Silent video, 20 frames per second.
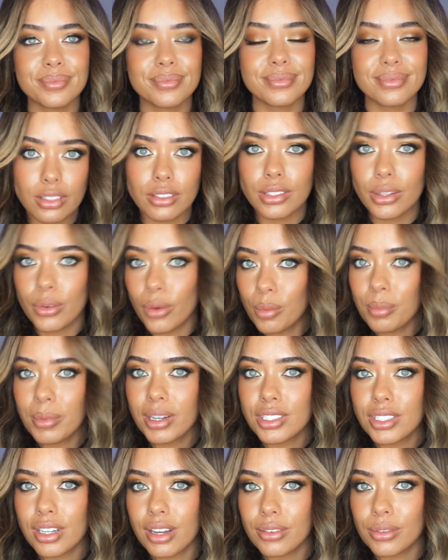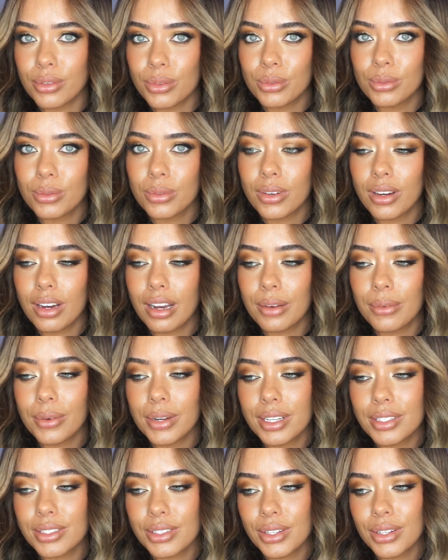So on my channel, I want
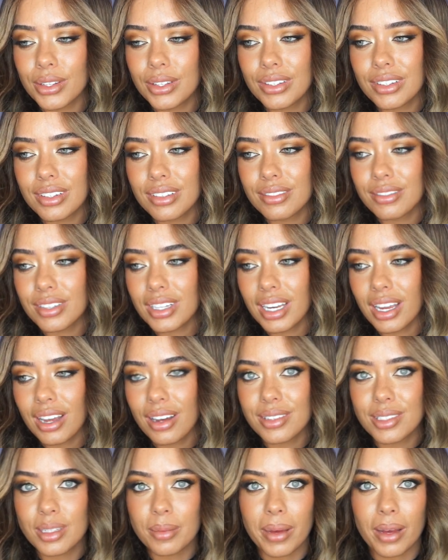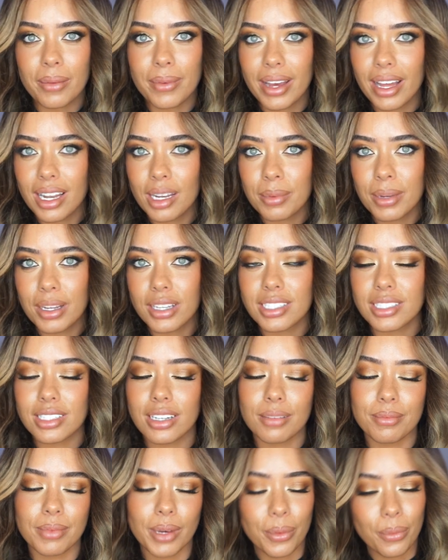to do videos about my alopecia
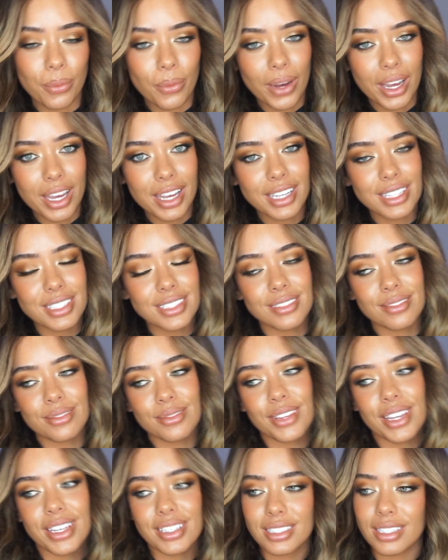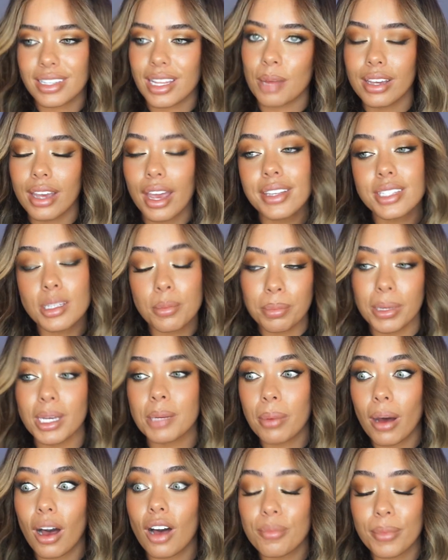and my wigs and things like that. It's a big
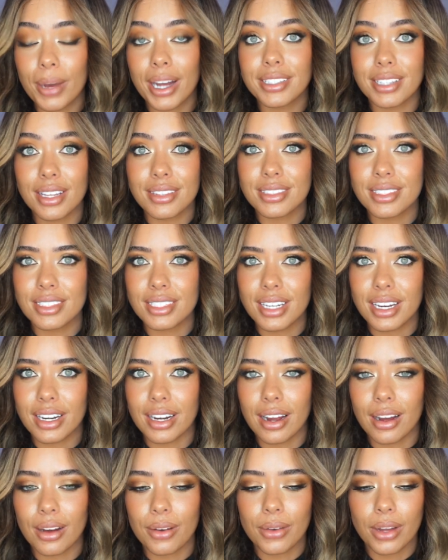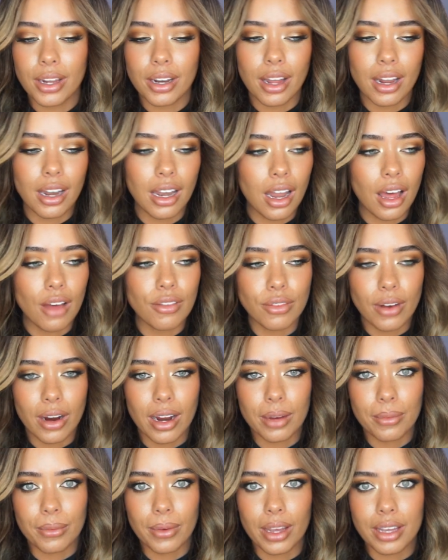part of my identity now, and I love
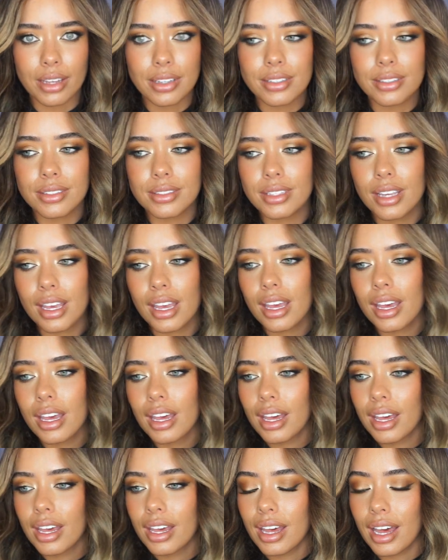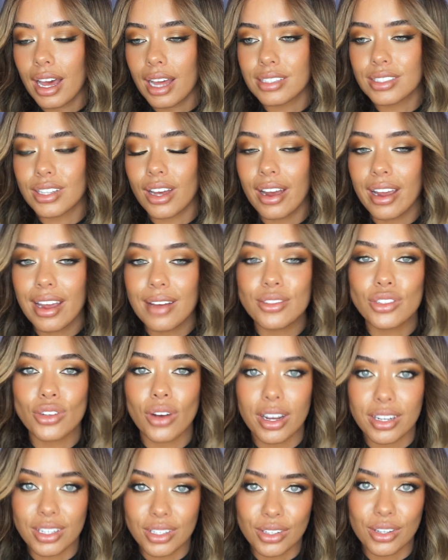wearing wigs. And I have
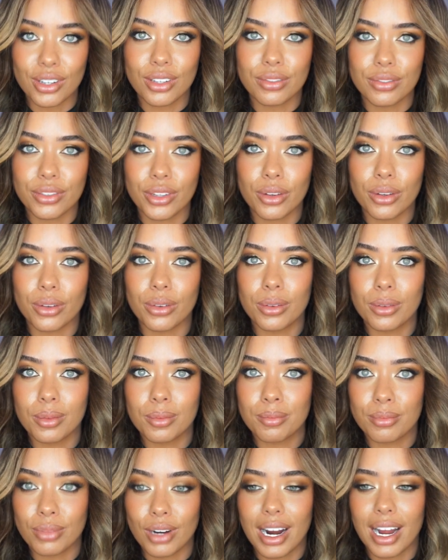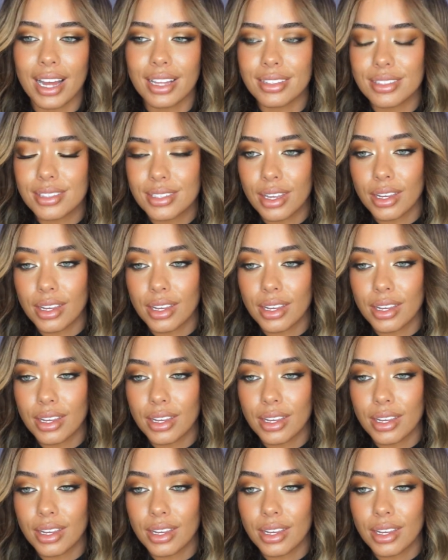tried a good few brands.